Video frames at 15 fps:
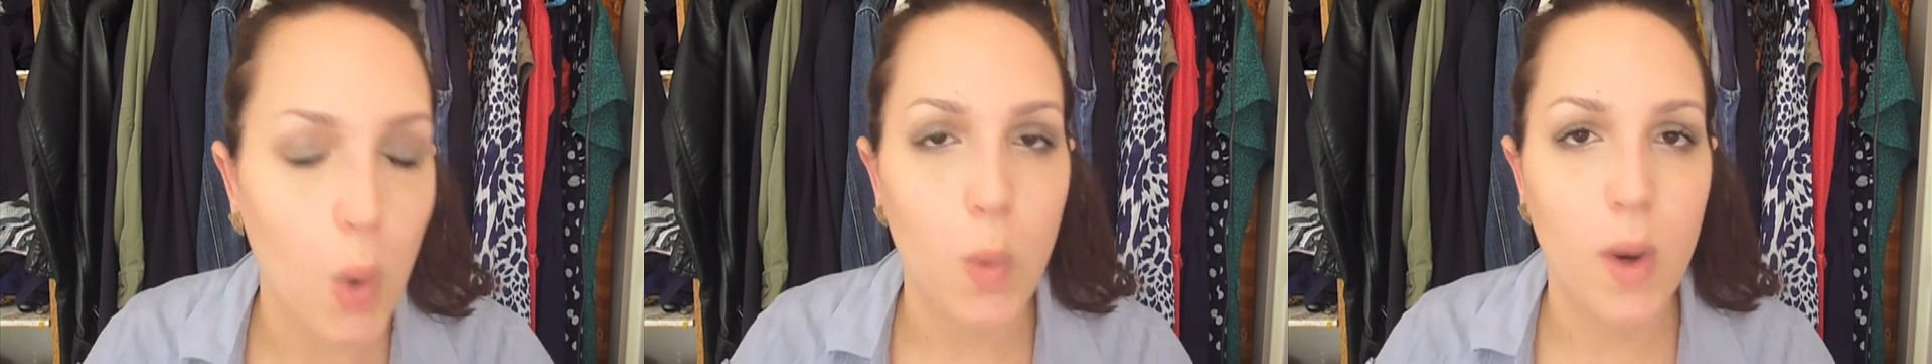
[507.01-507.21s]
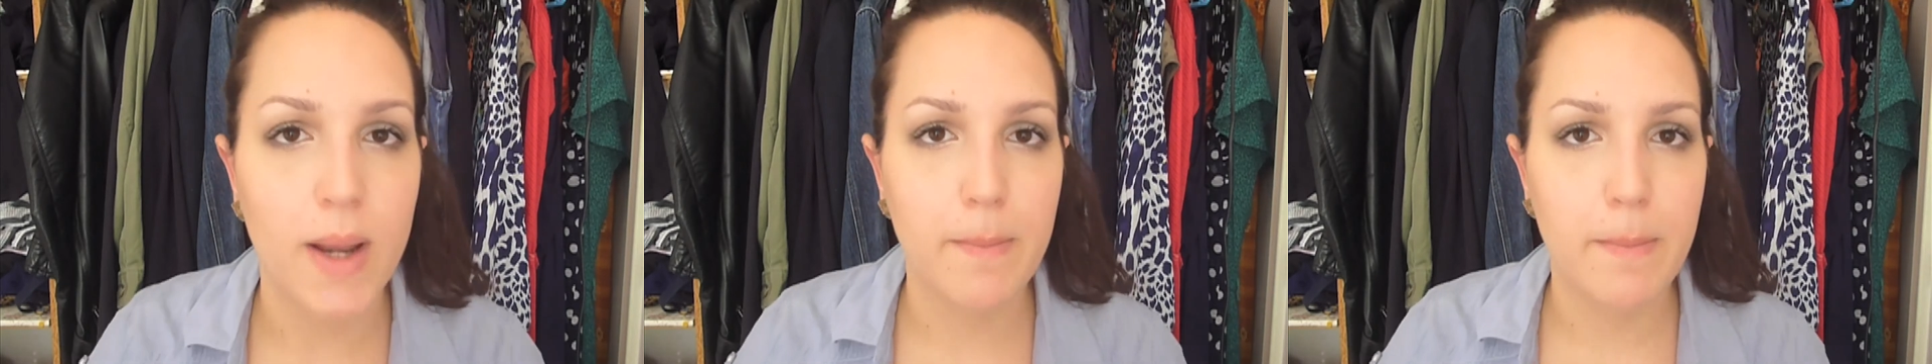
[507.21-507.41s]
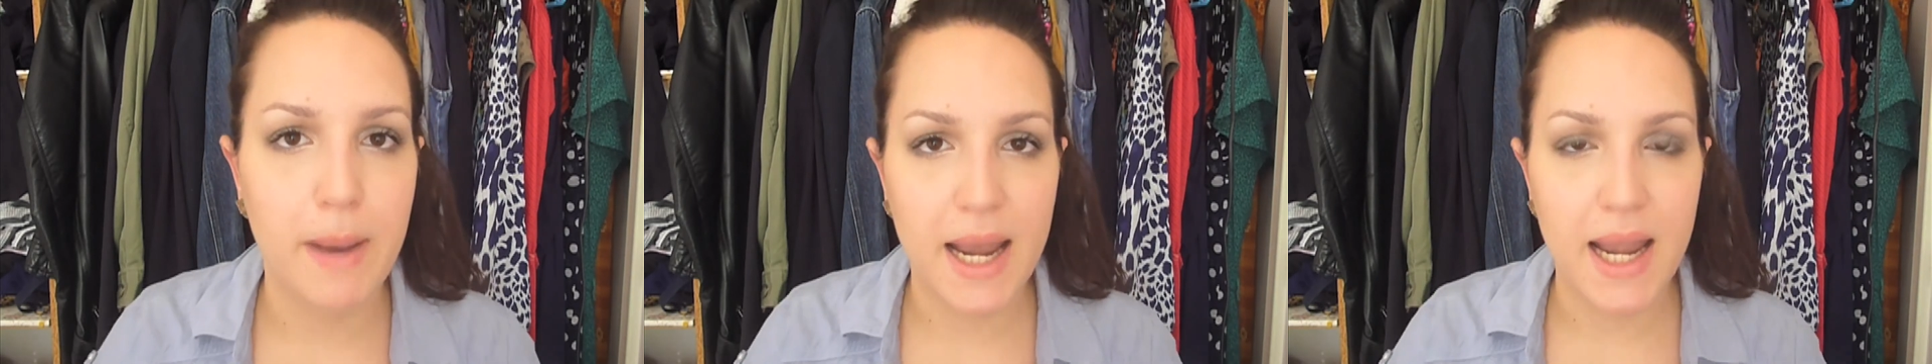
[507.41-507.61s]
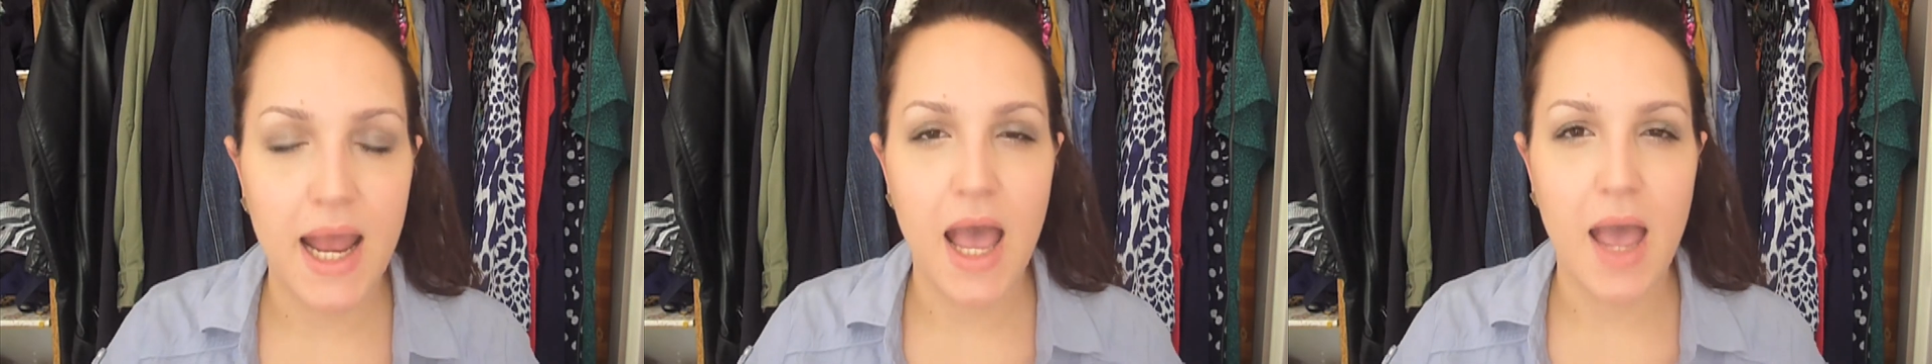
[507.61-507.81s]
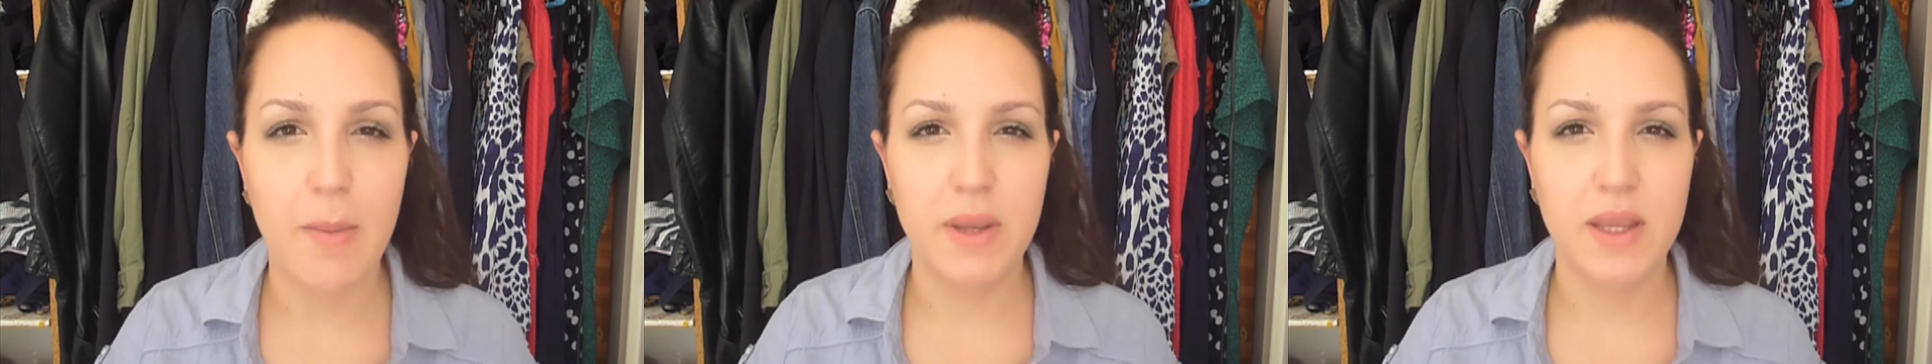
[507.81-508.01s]
What bad
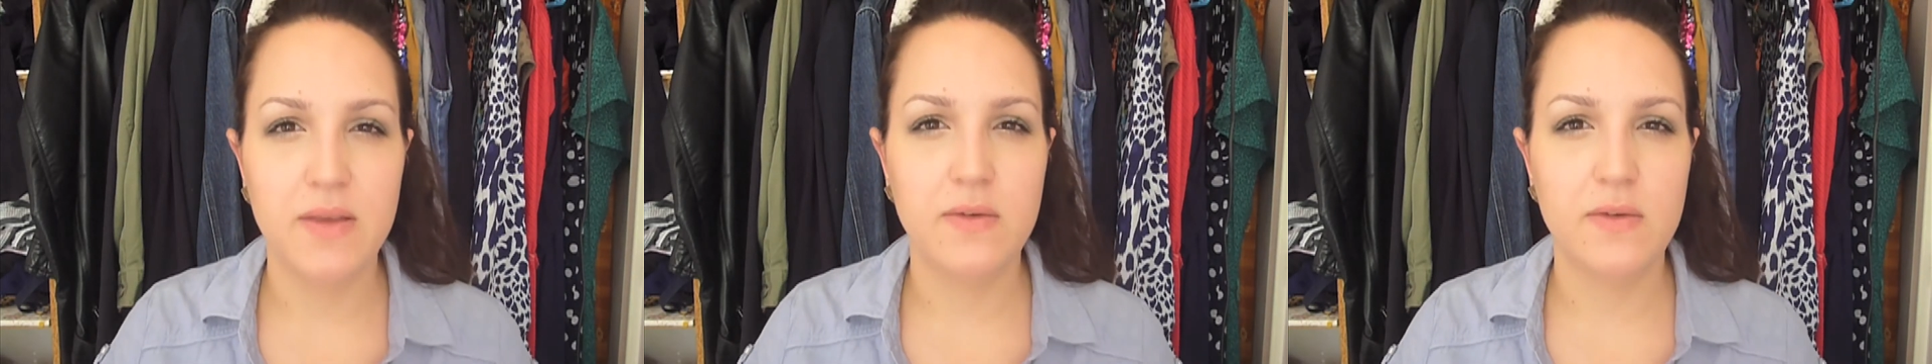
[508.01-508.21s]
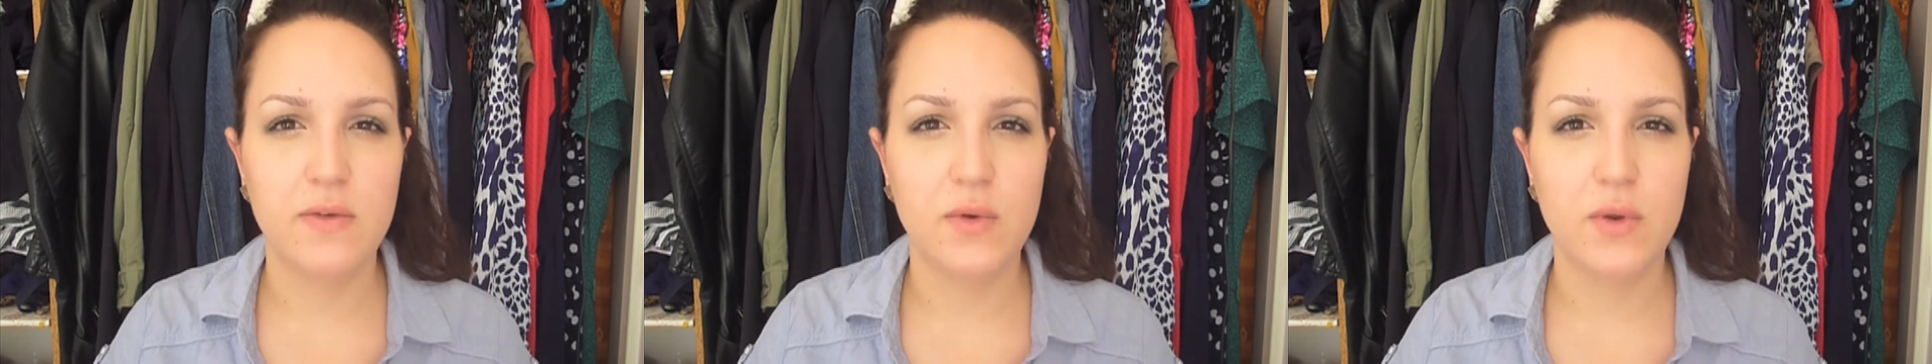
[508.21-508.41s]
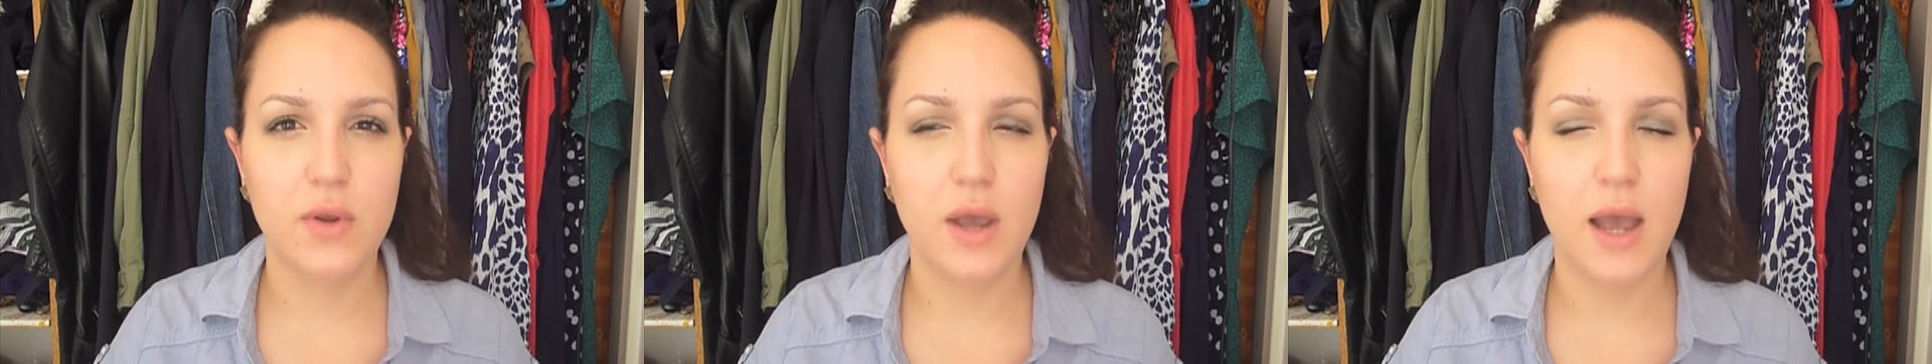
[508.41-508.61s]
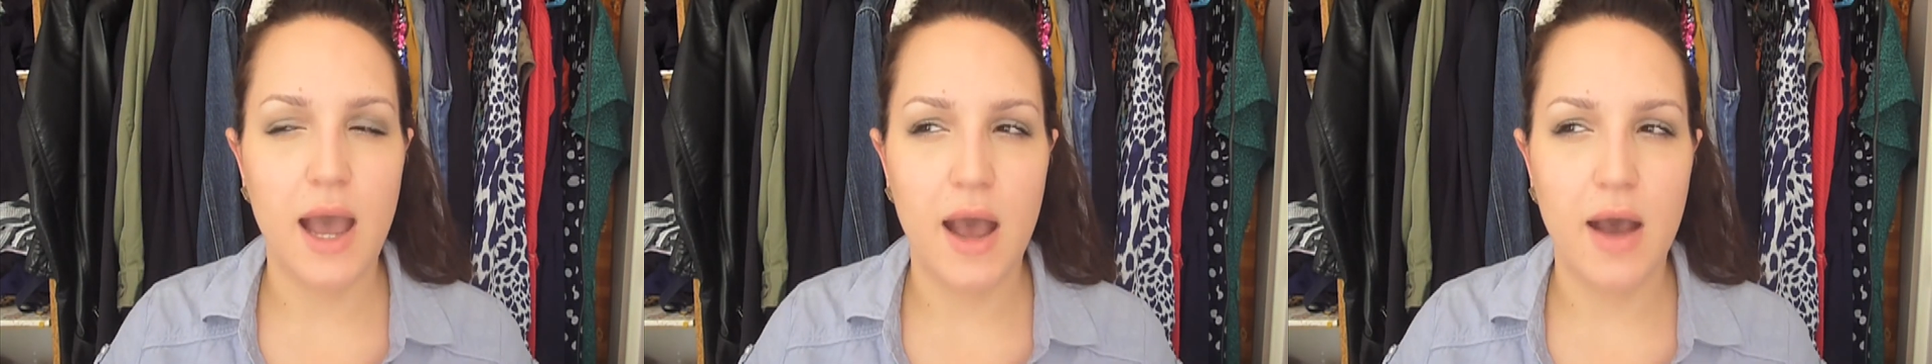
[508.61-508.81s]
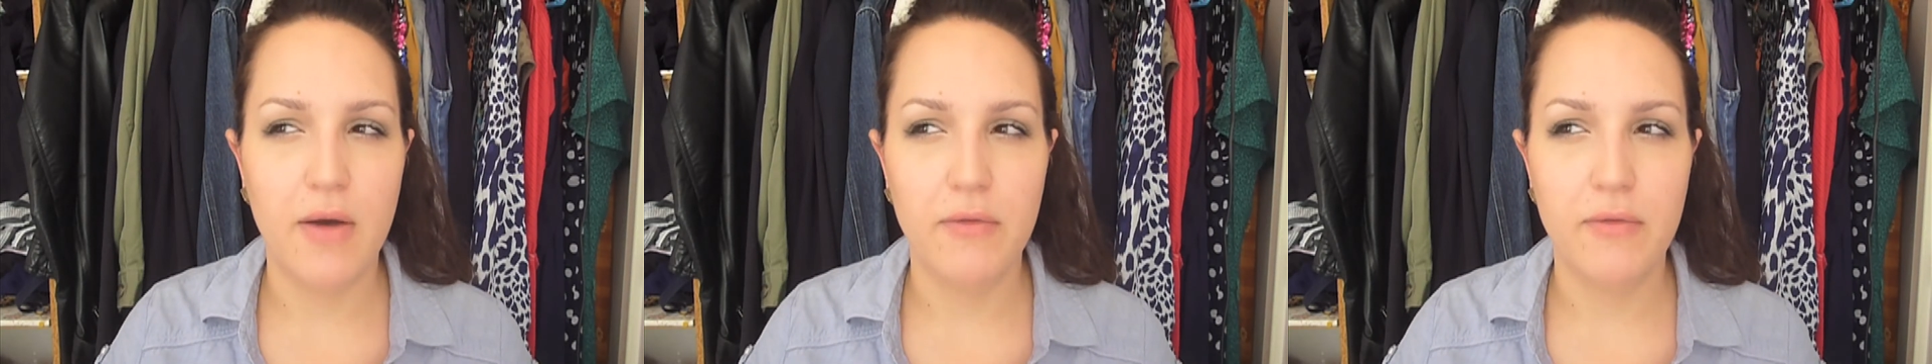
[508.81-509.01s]
habits do you
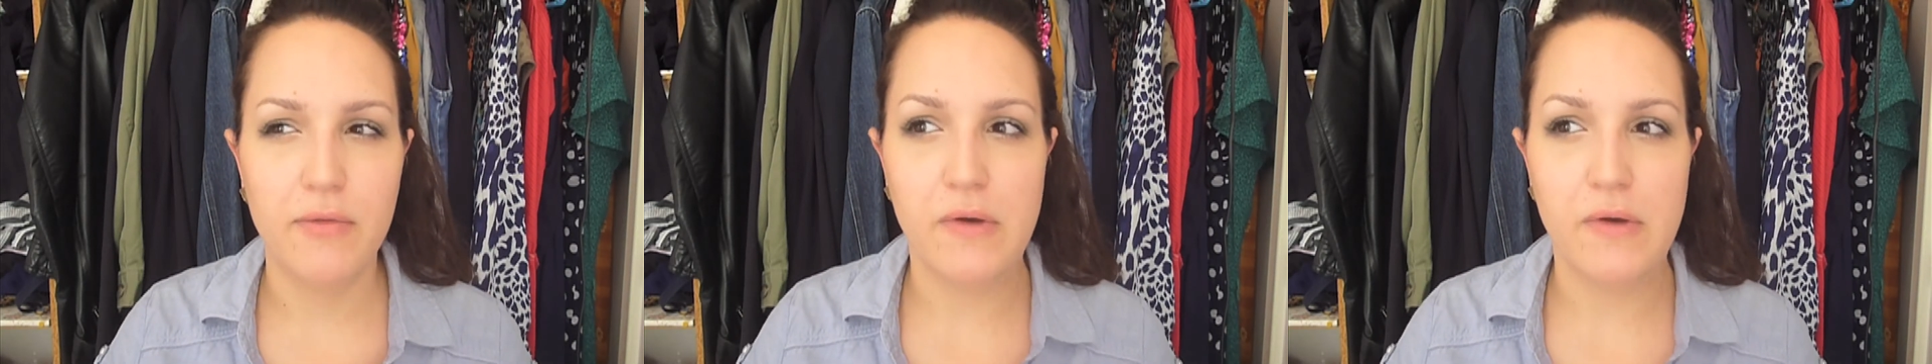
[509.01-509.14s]
have?